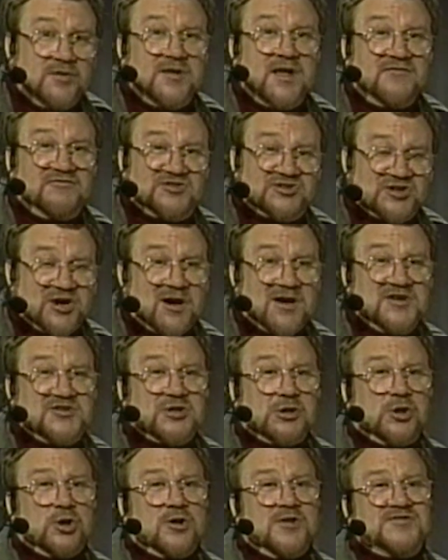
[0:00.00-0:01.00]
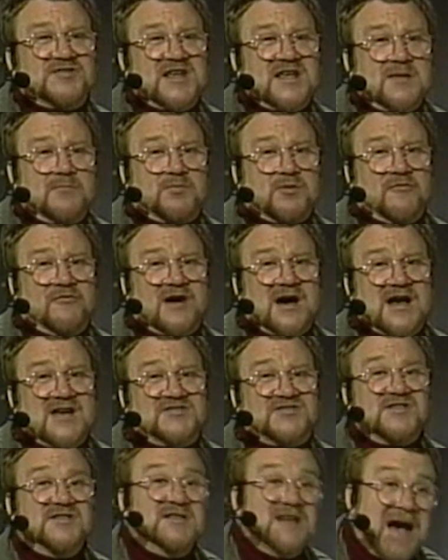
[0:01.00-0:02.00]
started to learn to
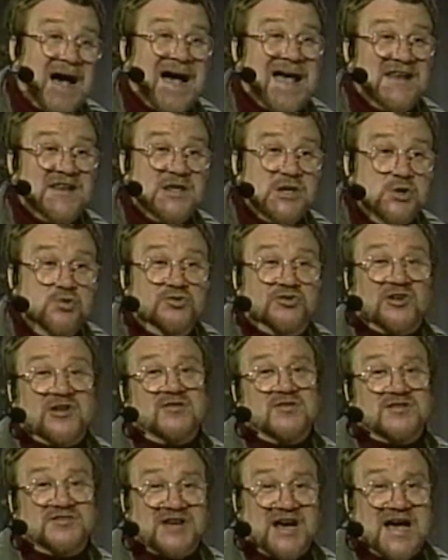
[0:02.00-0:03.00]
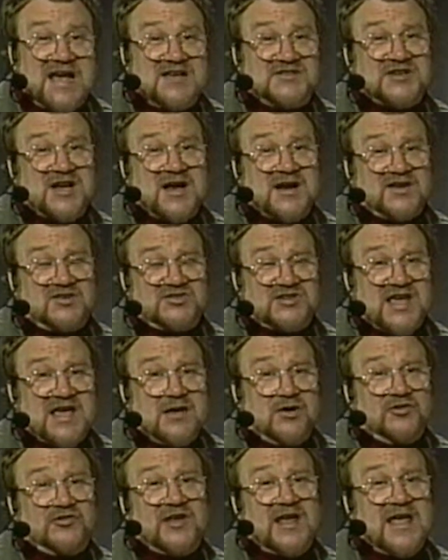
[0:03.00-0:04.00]
improvise not using the diatonic
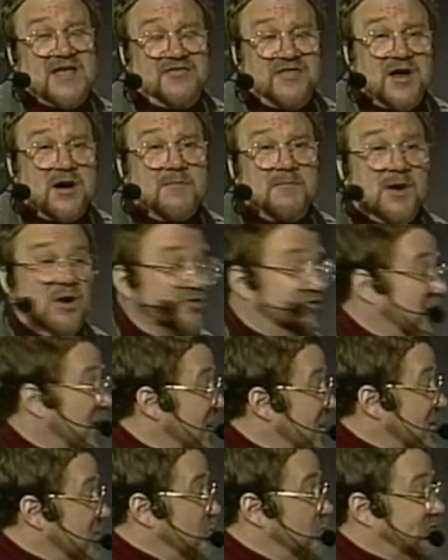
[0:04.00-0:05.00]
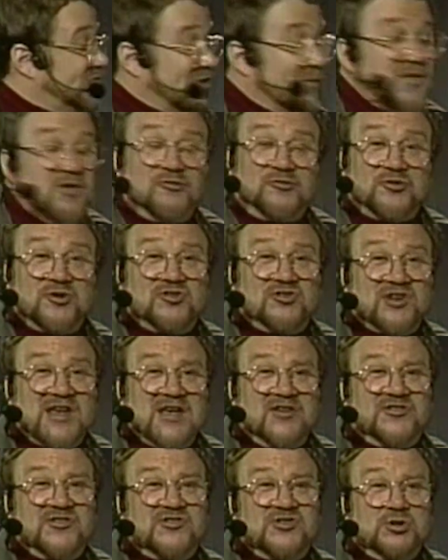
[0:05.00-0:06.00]
scales and their modes. Some of the first
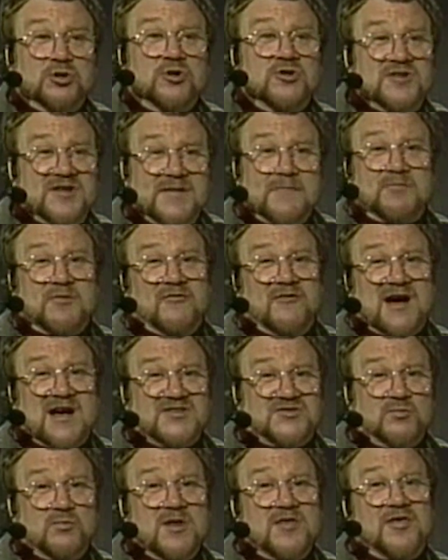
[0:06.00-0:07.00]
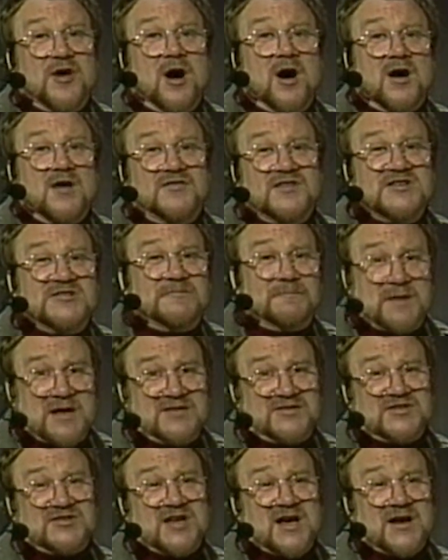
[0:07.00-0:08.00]
scales that you learn to improvise with are these
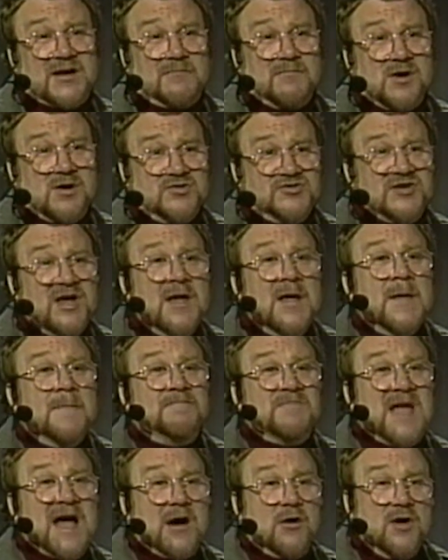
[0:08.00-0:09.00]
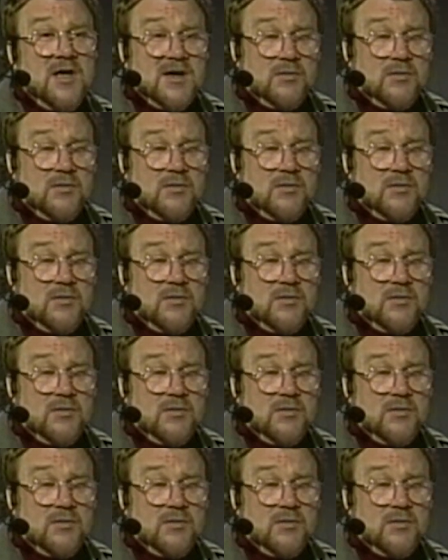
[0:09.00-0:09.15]
pentatonic modes. Now,